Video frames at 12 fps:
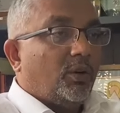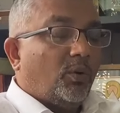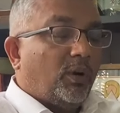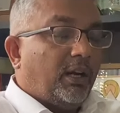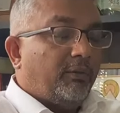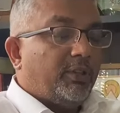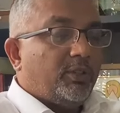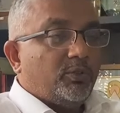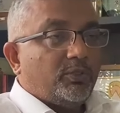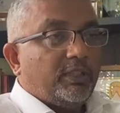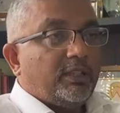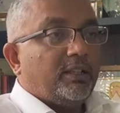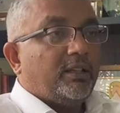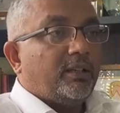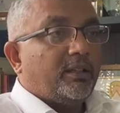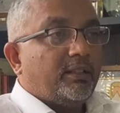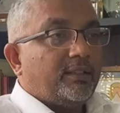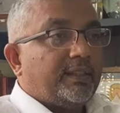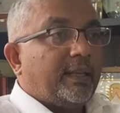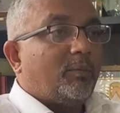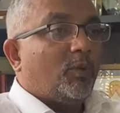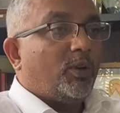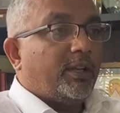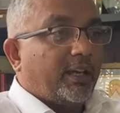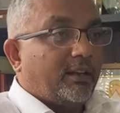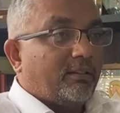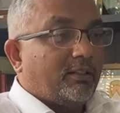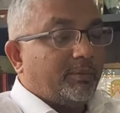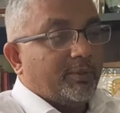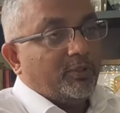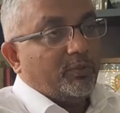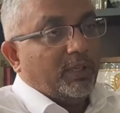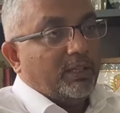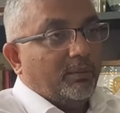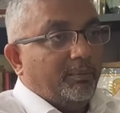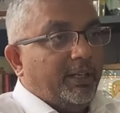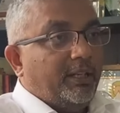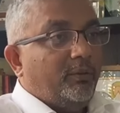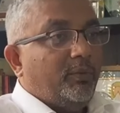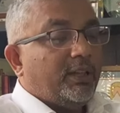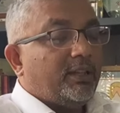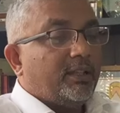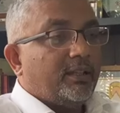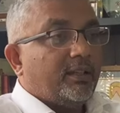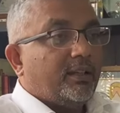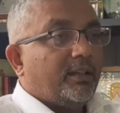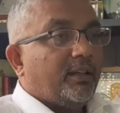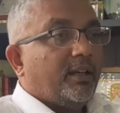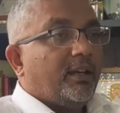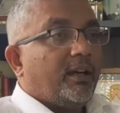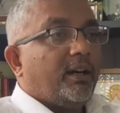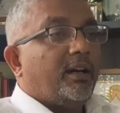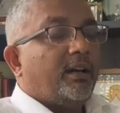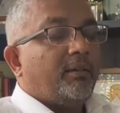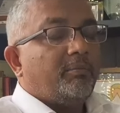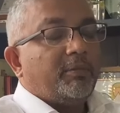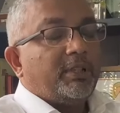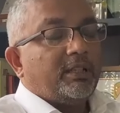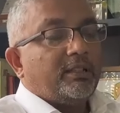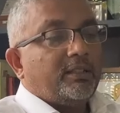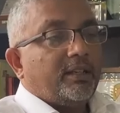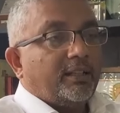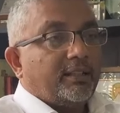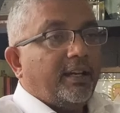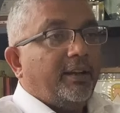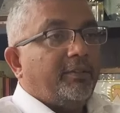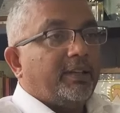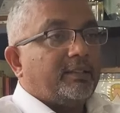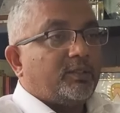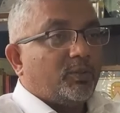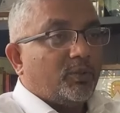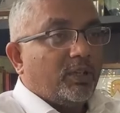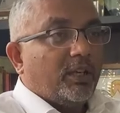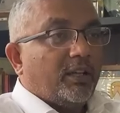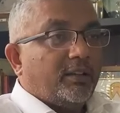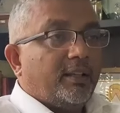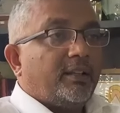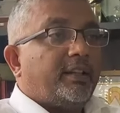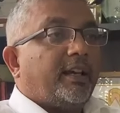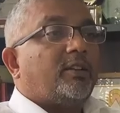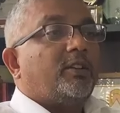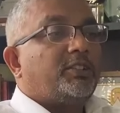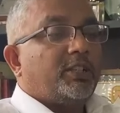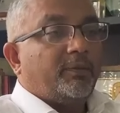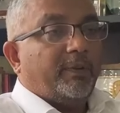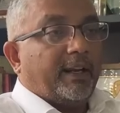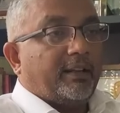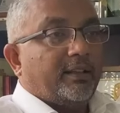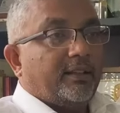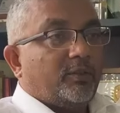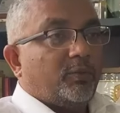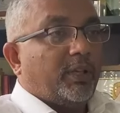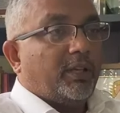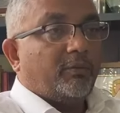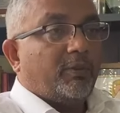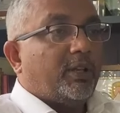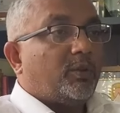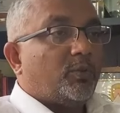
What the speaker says: or are we using the same old technology, because we are competing with the other countries. So the technological factor is very very